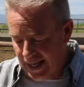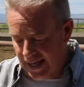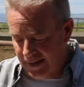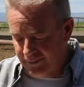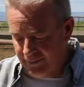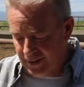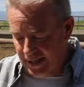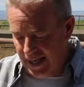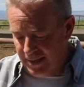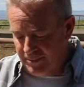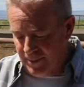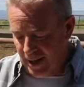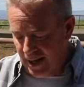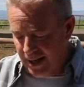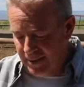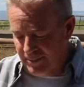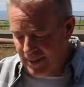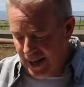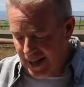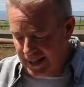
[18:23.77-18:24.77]
life. An
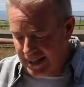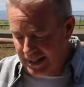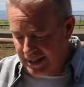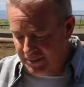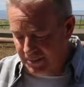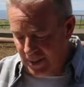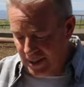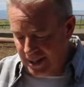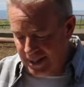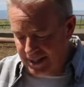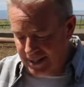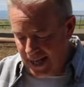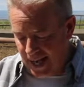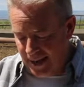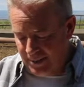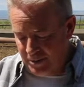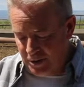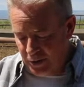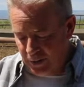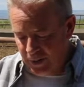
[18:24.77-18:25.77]
unmarried man can spend his
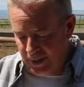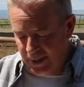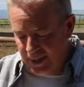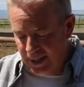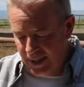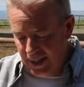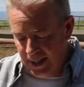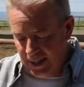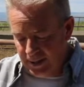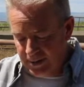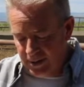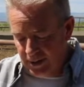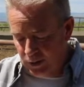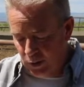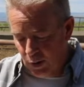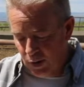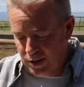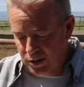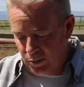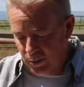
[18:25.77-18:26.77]
time doing the
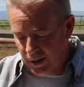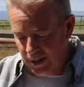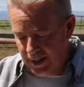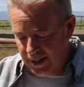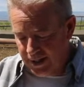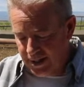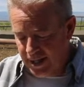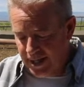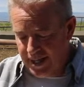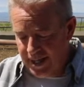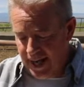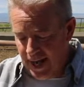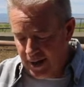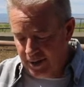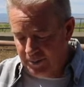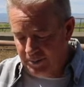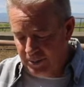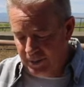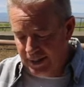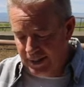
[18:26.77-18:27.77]
Lord's work and thinking how
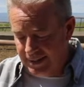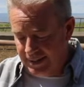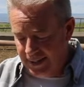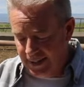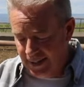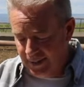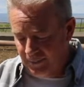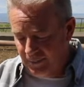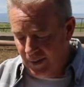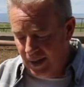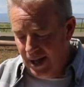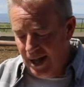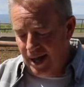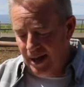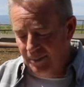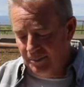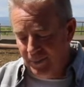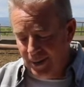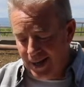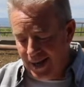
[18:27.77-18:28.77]
to please him.
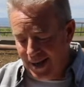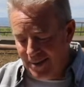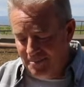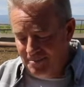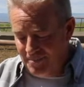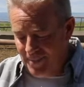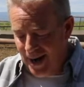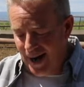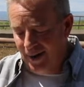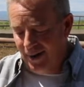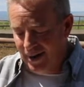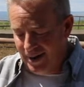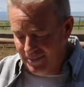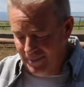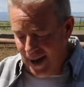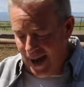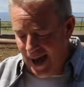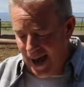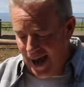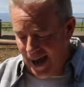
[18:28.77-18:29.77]
But a married
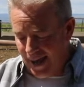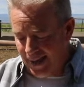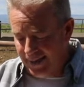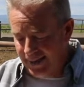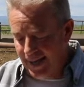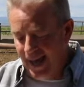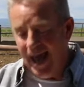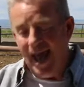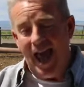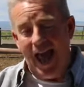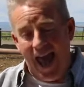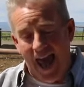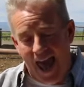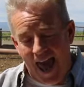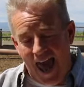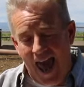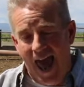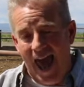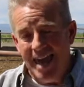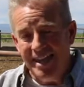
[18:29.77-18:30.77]
man
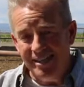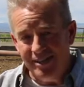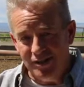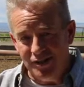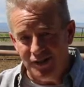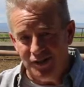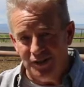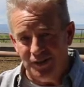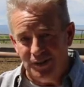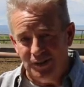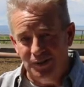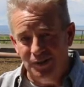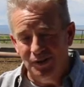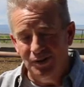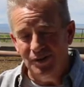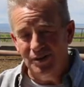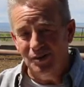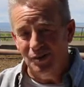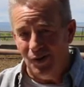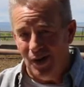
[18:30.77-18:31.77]
has to,
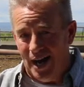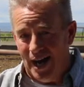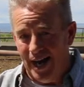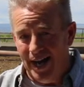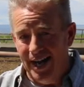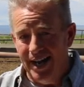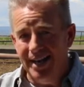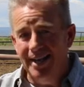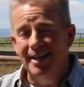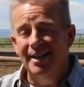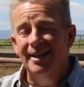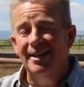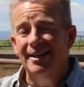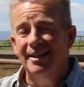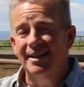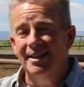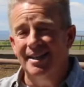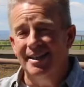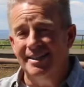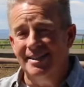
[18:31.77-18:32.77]
why?
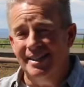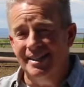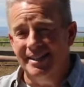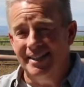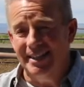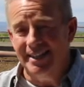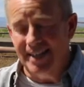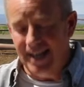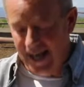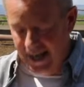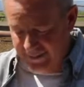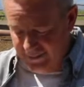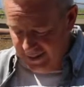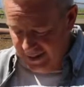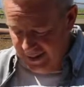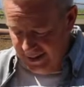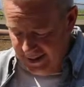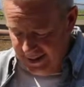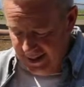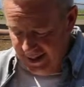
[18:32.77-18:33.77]
Because he's in
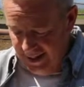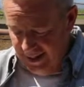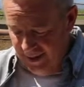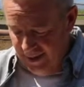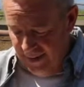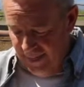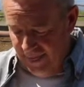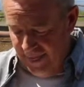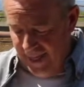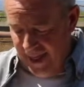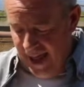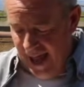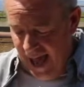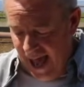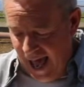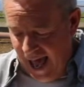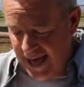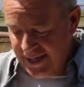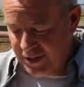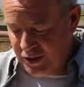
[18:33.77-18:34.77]
covenant,
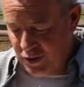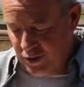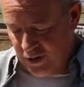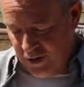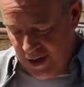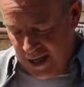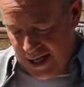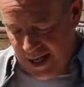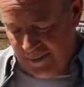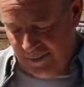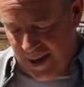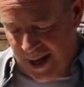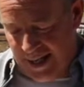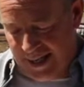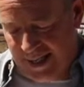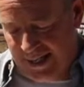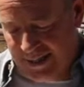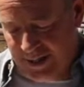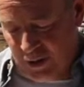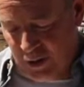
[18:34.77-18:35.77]
has to think about
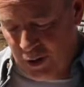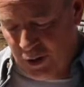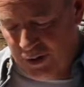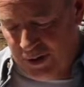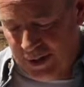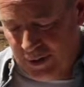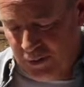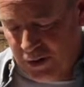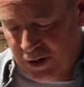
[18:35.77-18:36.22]
his earthly